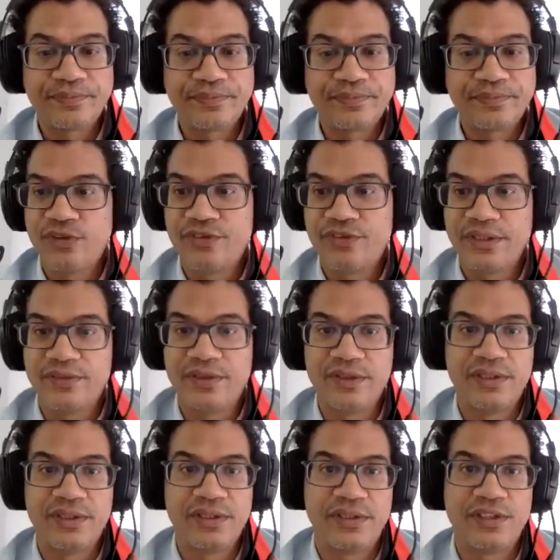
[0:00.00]
sort of
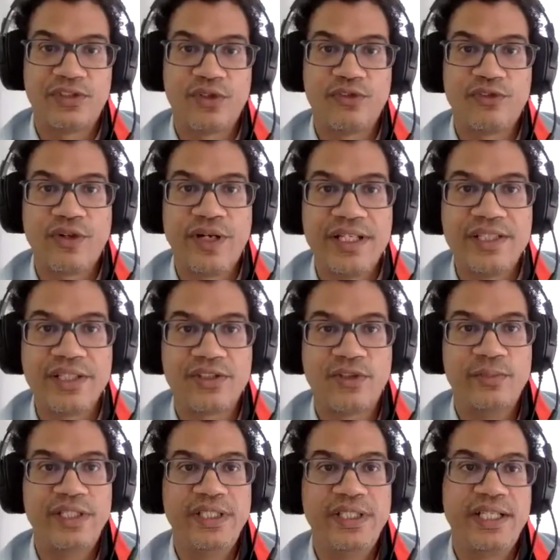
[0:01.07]
the sort of crisis
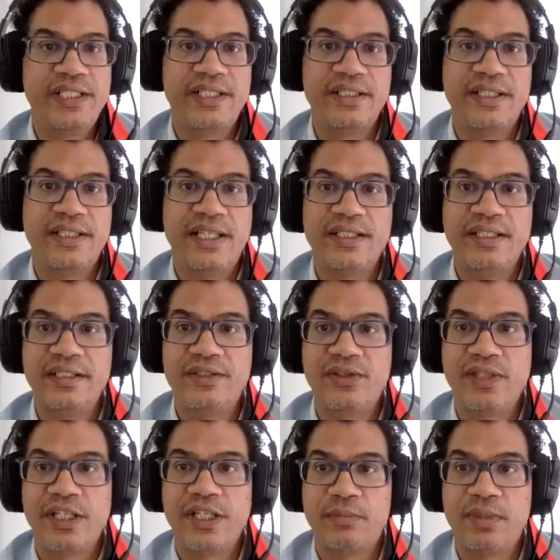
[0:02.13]
communication that needs to
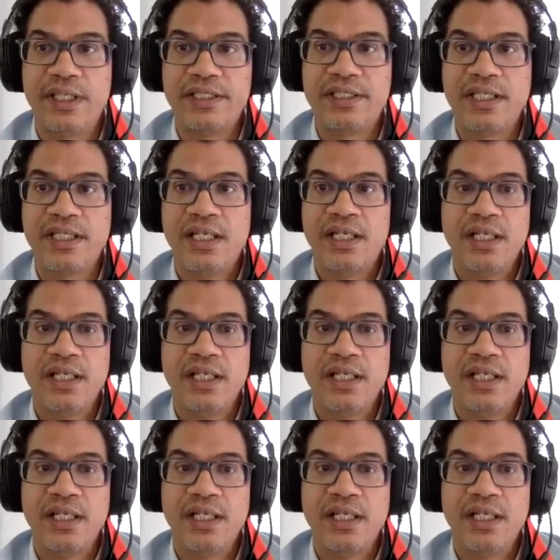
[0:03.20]
take place,